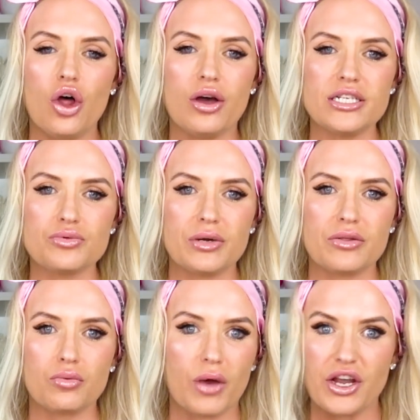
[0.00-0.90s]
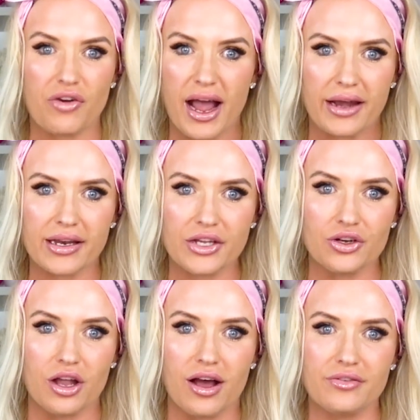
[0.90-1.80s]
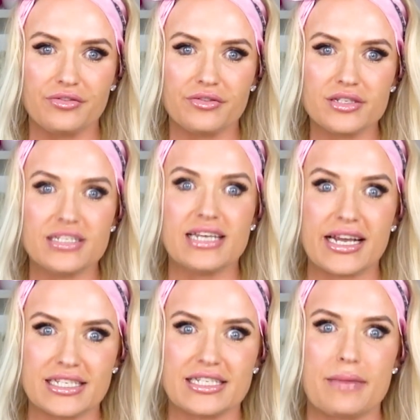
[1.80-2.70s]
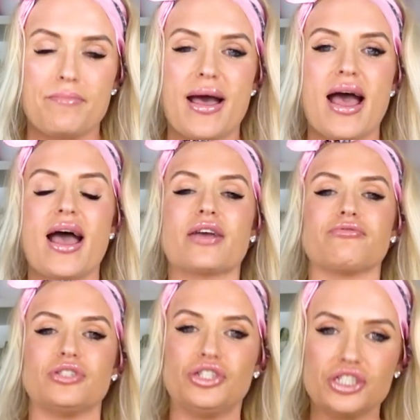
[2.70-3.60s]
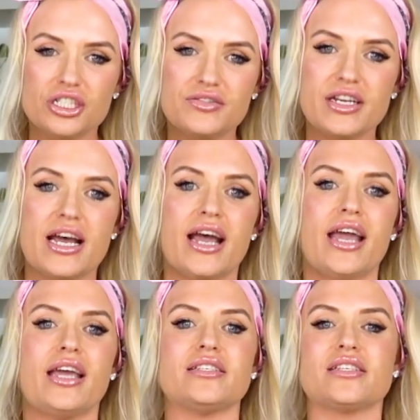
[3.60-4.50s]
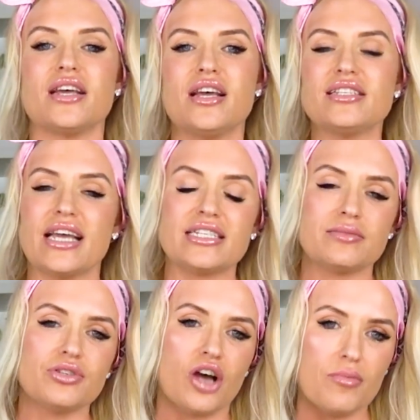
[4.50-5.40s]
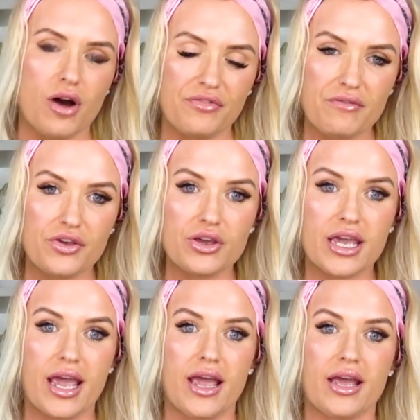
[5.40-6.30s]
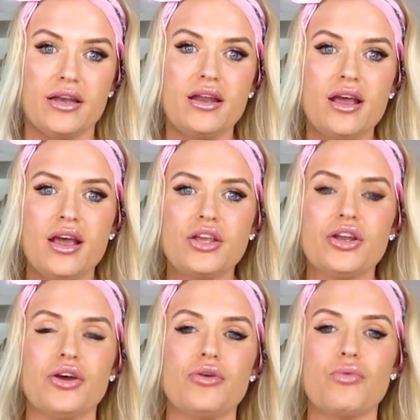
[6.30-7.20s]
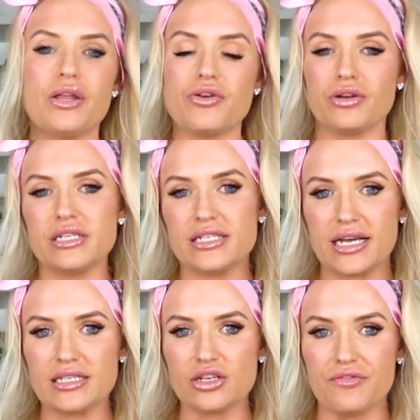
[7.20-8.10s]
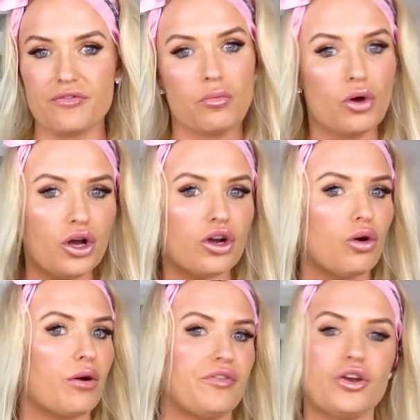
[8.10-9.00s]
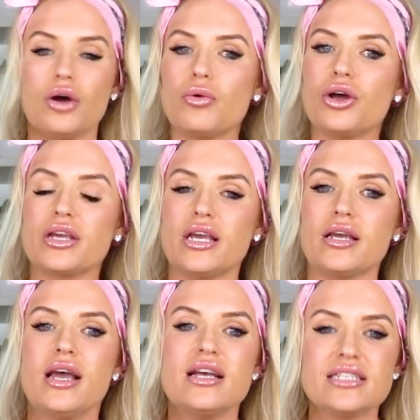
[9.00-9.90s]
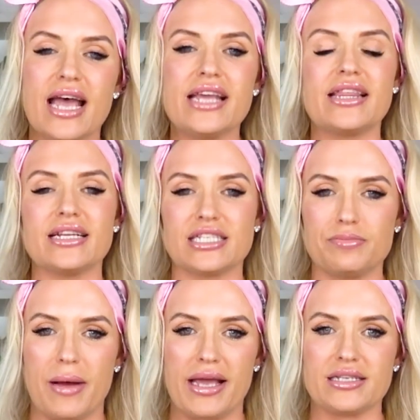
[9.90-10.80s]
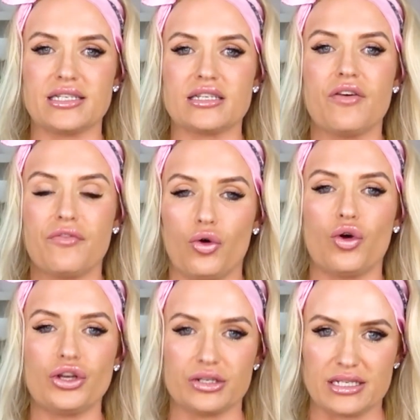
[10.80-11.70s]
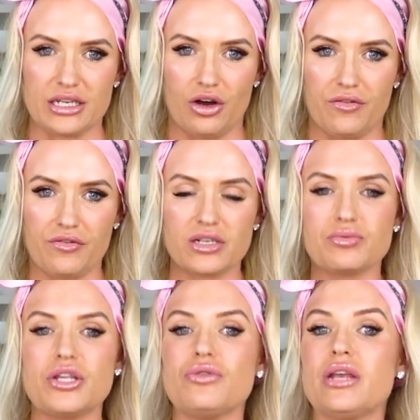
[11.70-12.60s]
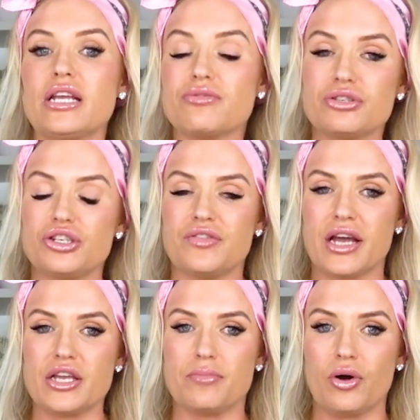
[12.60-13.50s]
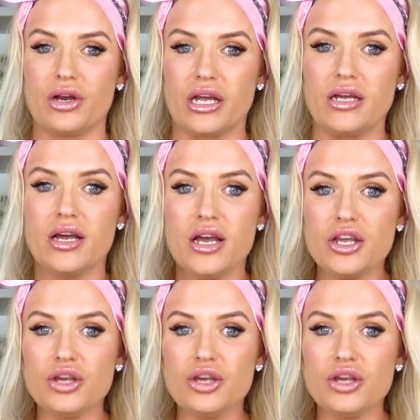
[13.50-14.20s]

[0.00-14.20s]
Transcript: aligned with where you're at in your life. So take a step back, rejuvenate, take some time off if you can. You know, when you're on your days off from work, or if you're not working, take that space for yourself. Because when you need to rejuvenate your body,